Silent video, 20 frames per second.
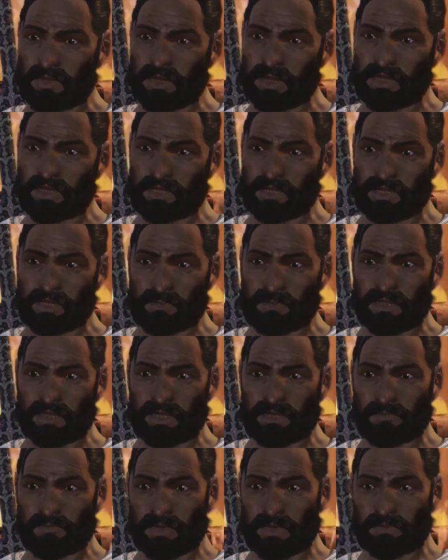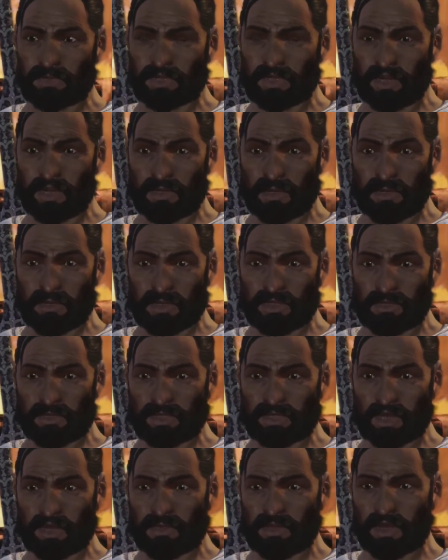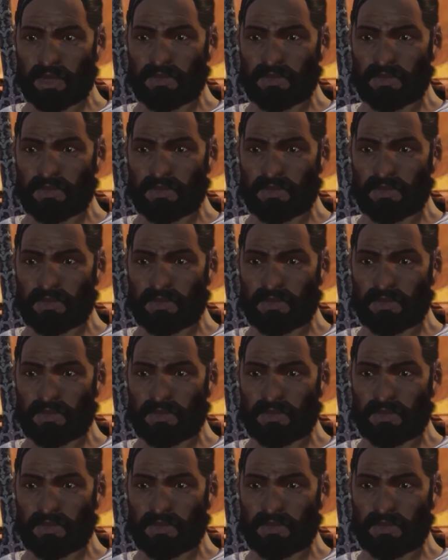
I suspect it may be a good idea to